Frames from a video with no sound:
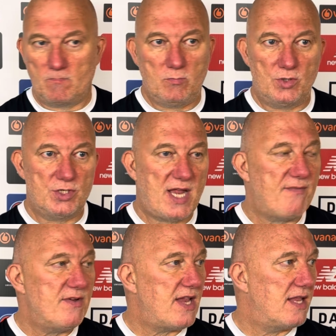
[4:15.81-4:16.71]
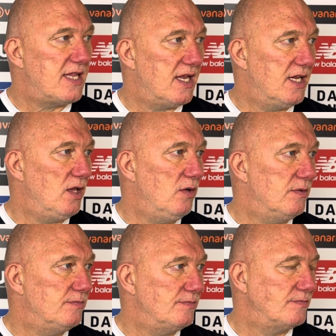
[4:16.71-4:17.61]
we just haven't had that little
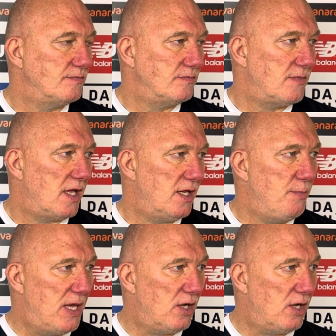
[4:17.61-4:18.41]
bit